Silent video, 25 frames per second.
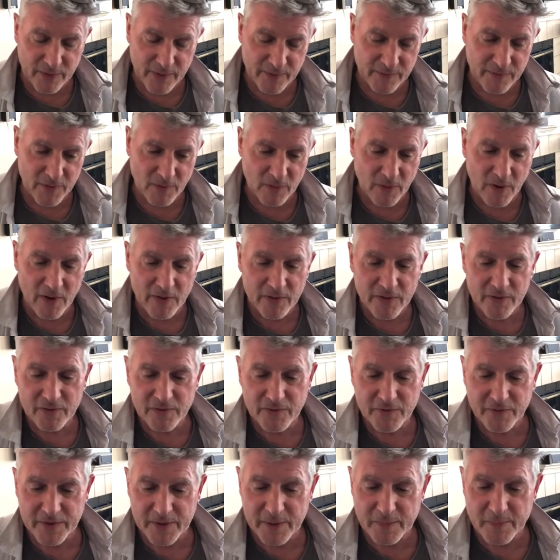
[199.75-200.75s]
We give you all those
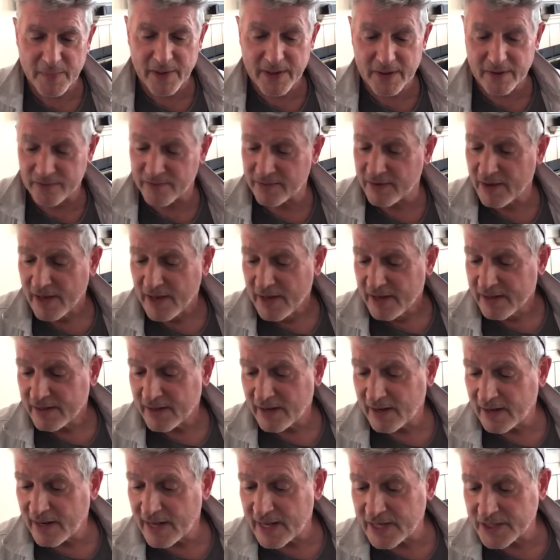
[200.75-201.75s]
fundamentals
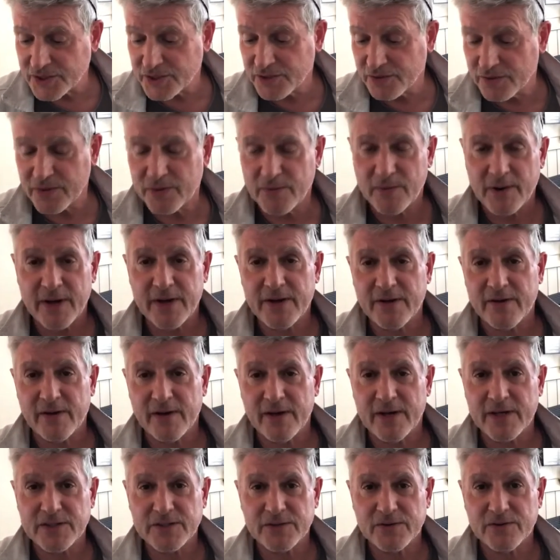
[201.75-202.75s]
that'll last you throughout your
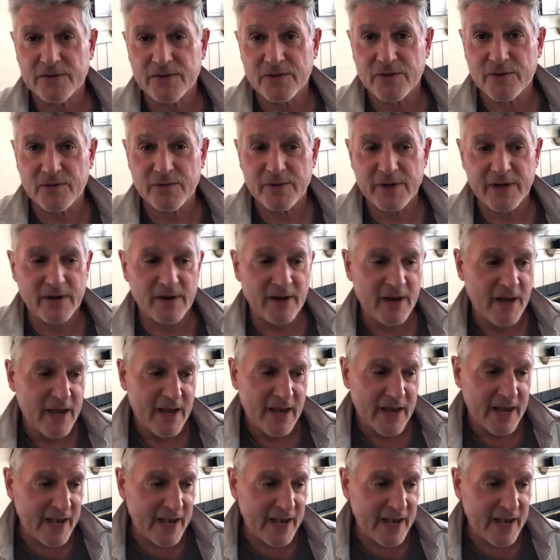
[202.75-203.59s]
high school career,